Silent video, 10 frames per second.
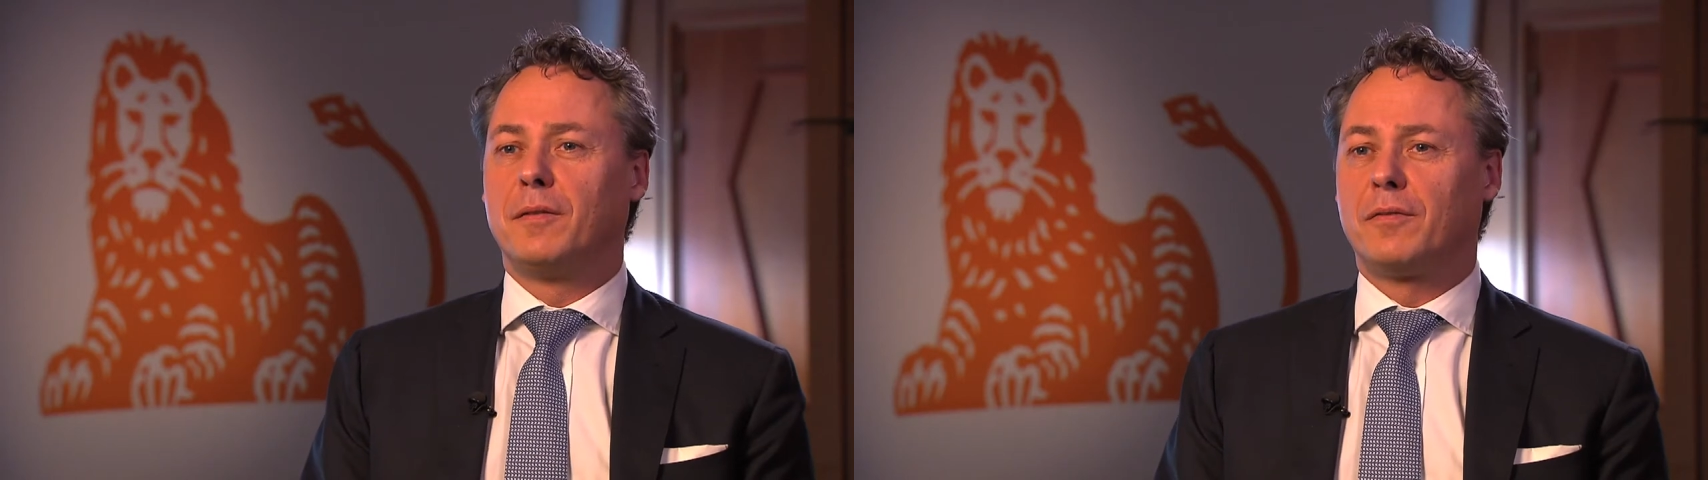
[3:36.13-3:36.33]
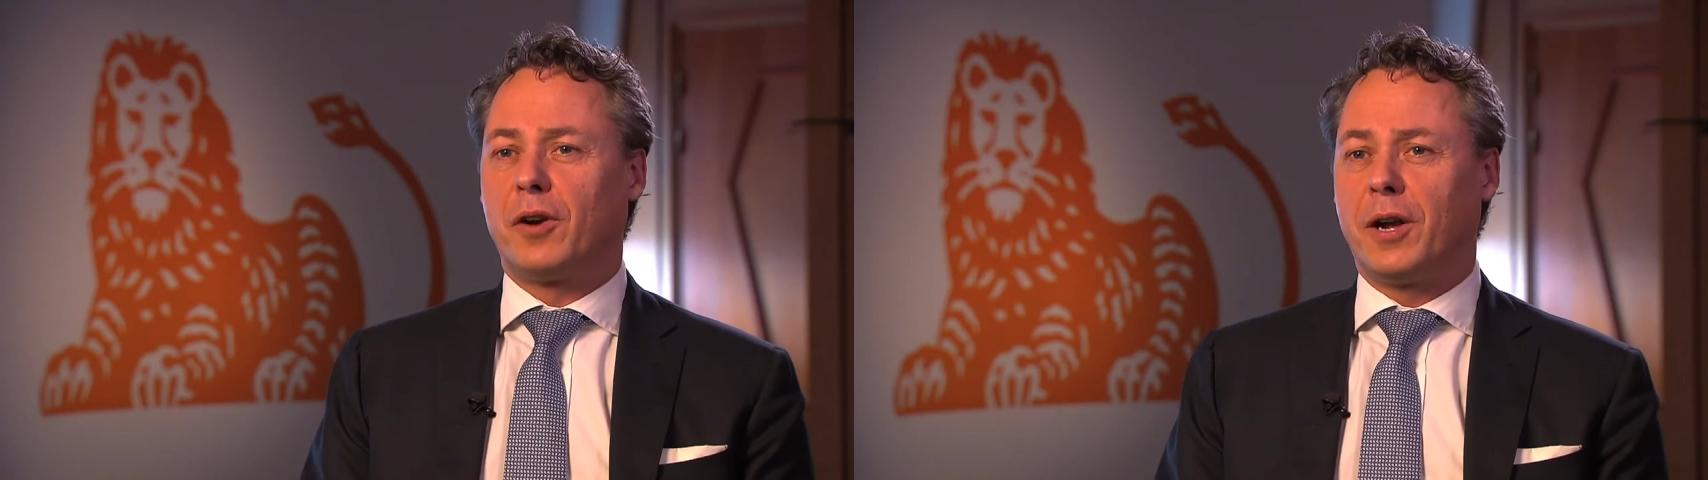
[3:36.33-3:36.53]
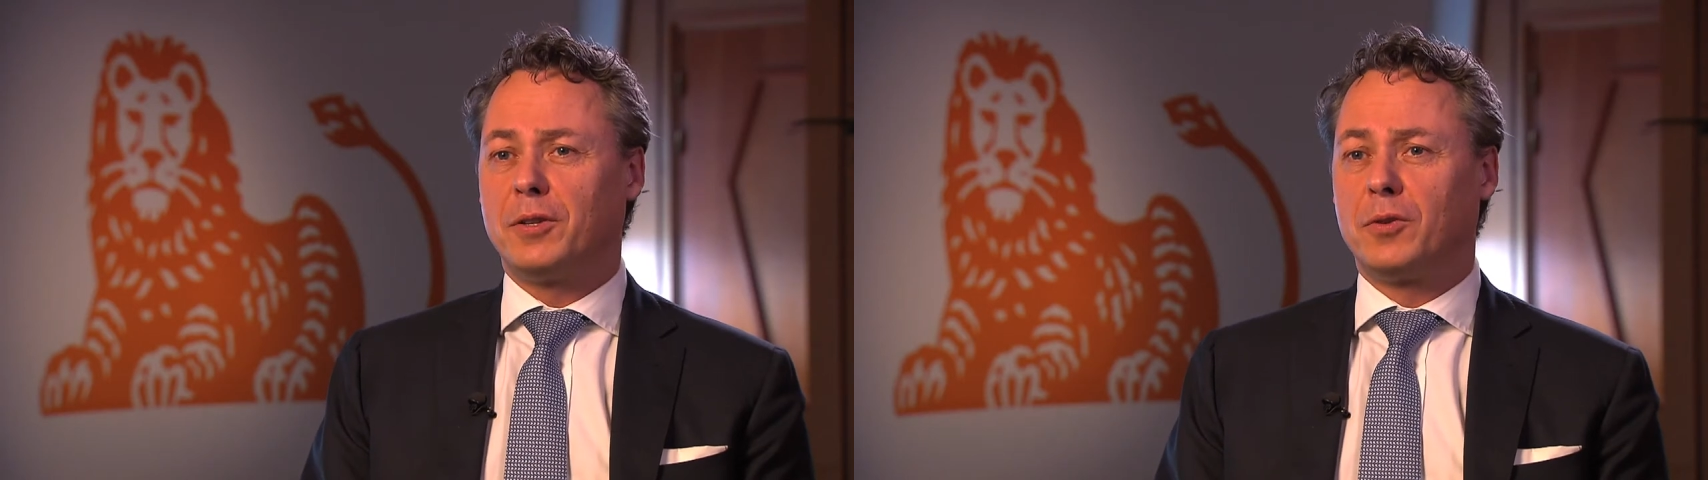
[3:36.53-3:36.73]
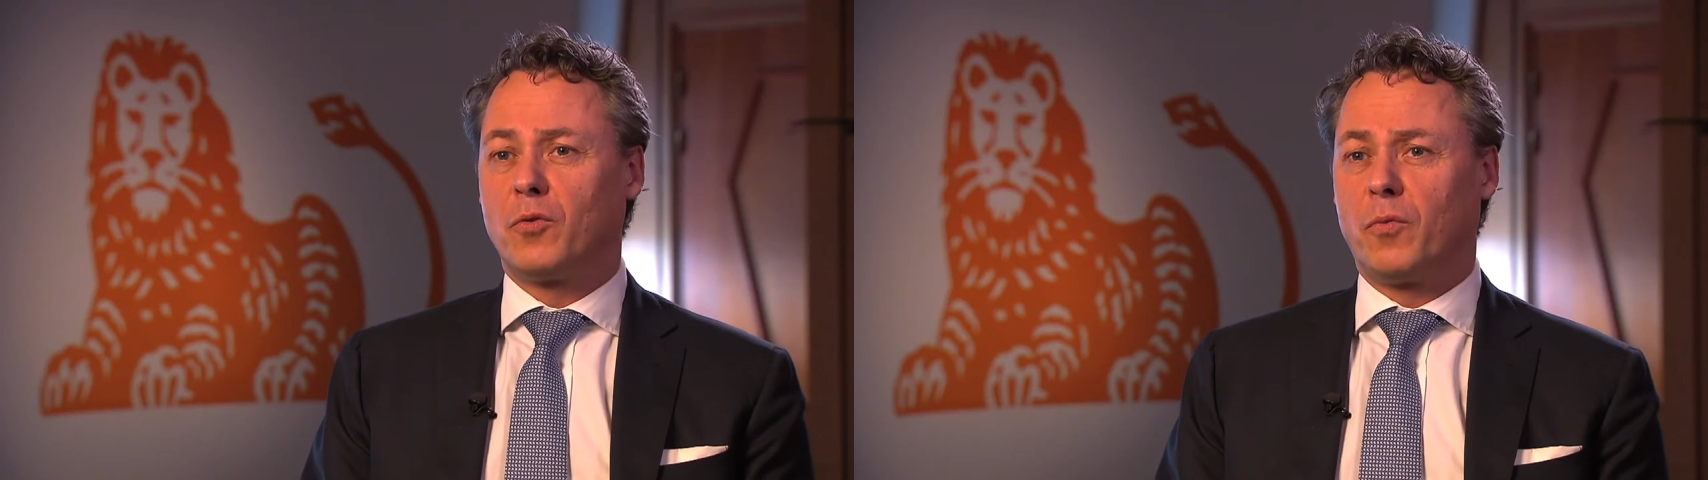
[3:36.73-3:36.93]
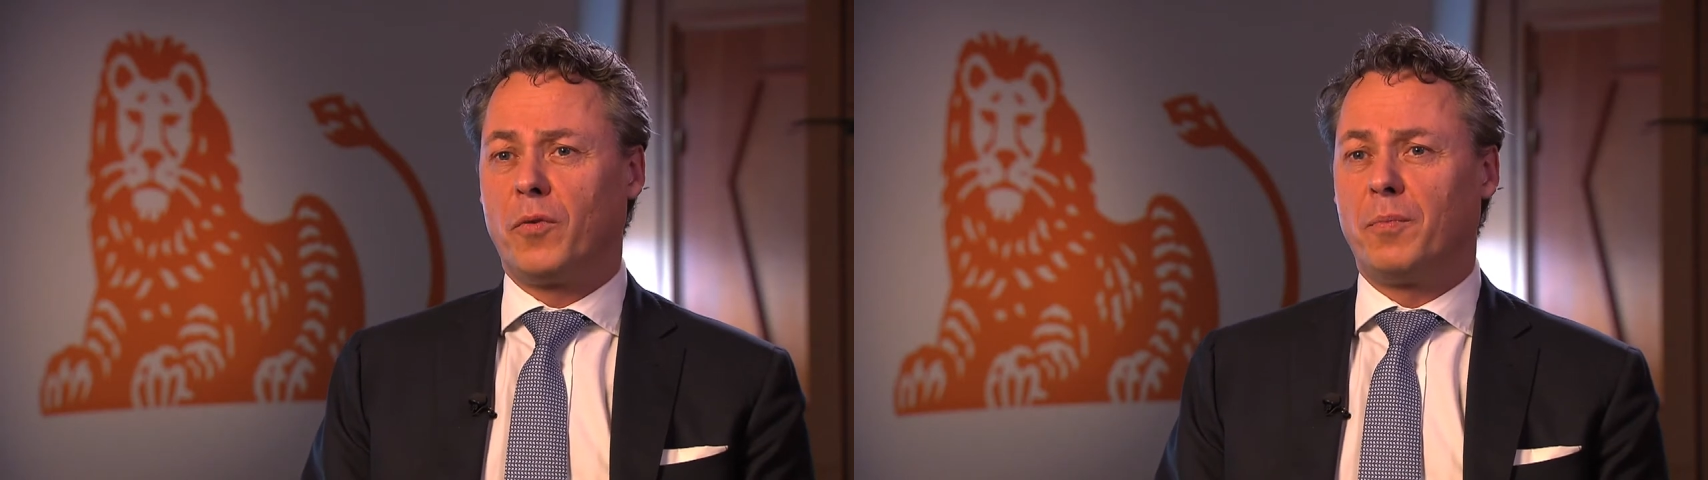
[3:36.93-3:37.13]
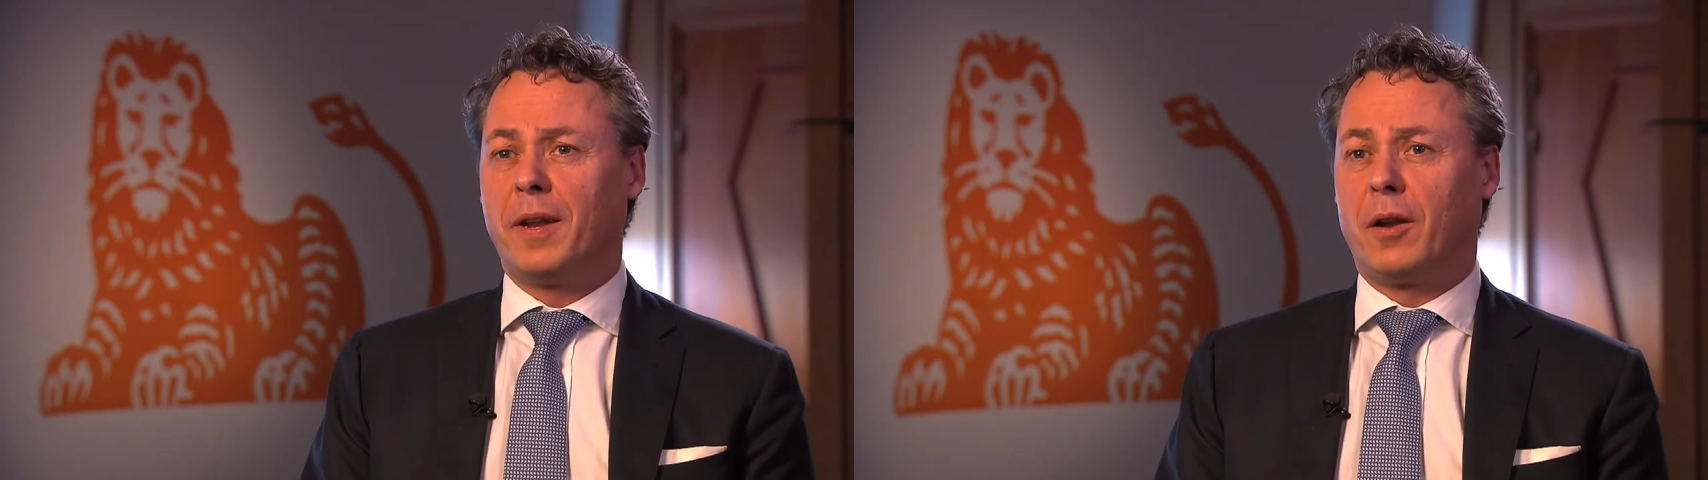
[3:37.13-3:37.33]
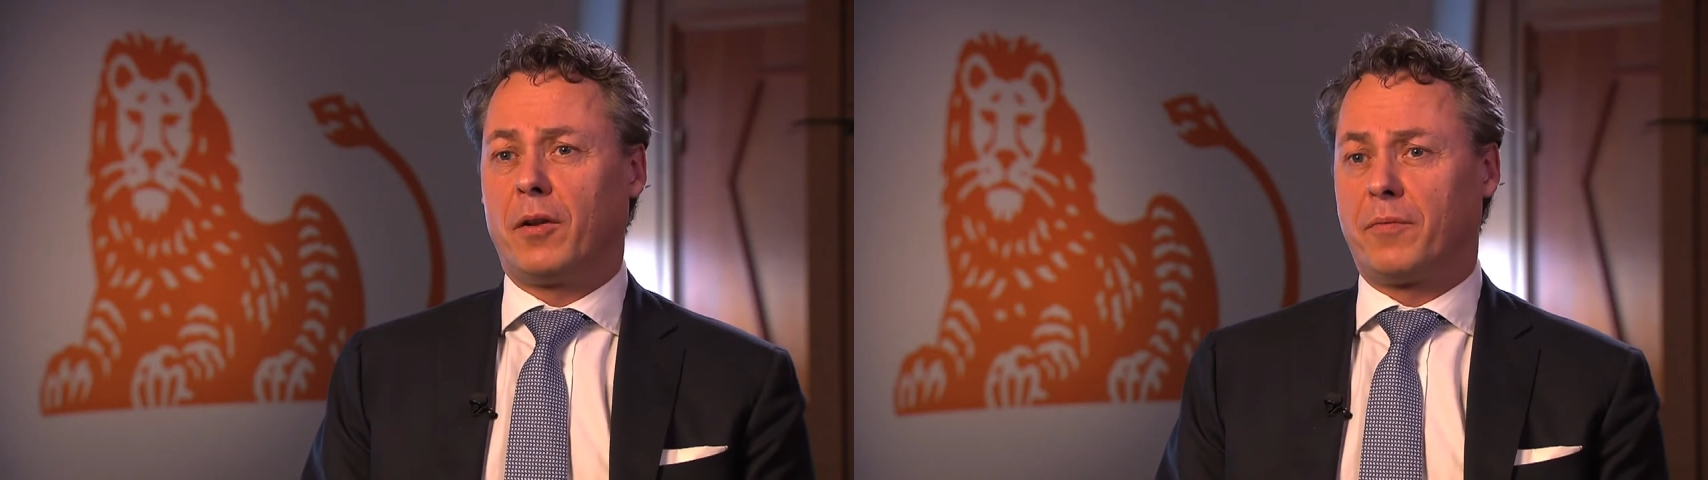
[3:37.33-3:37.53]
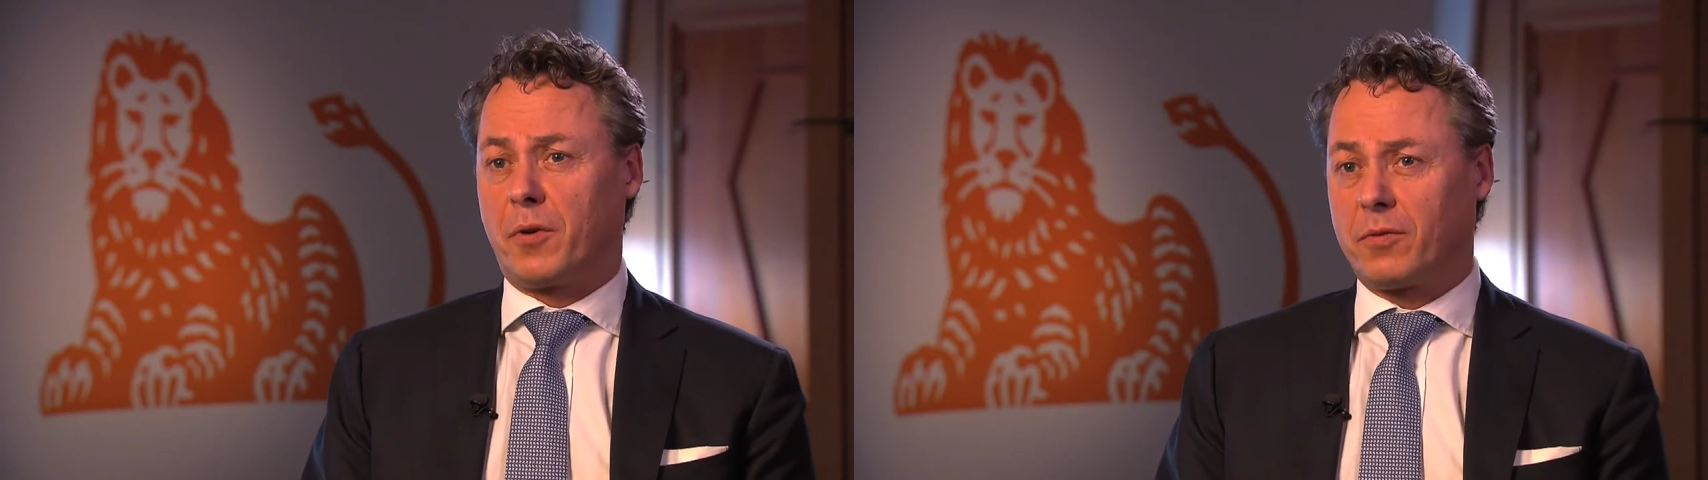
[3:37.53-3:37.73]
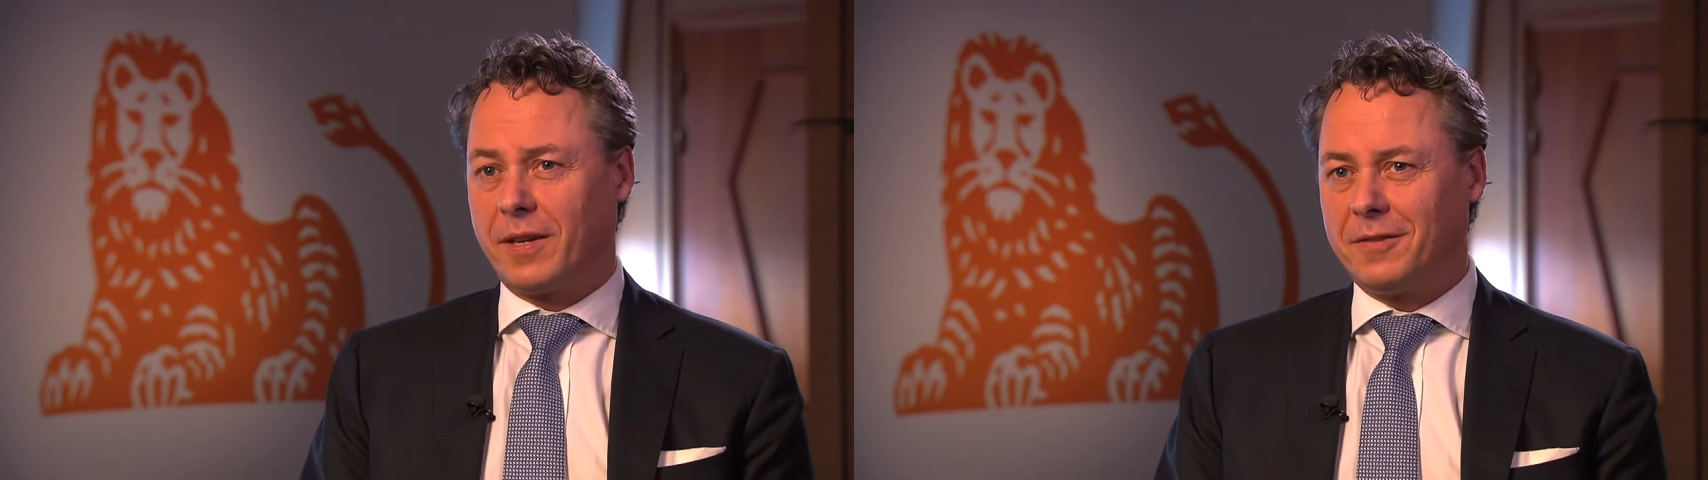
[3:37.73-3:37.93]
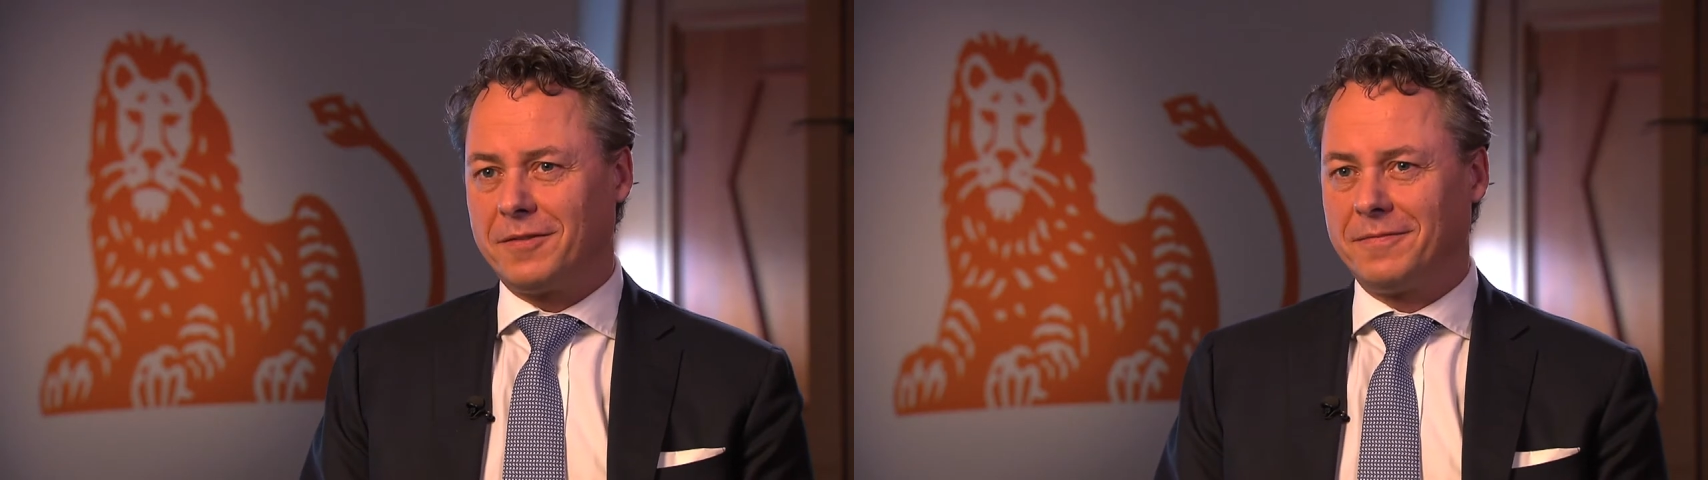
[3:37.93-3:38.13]
for ING Group, we've made a lot of
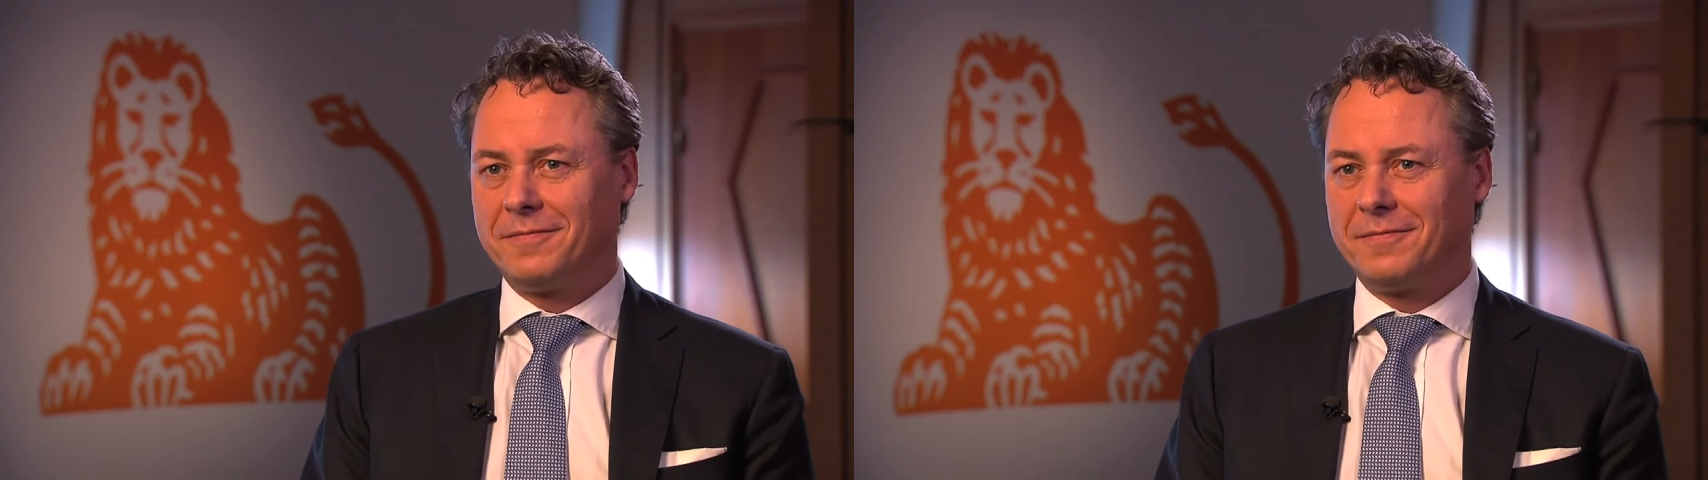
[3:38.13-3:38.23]
progress.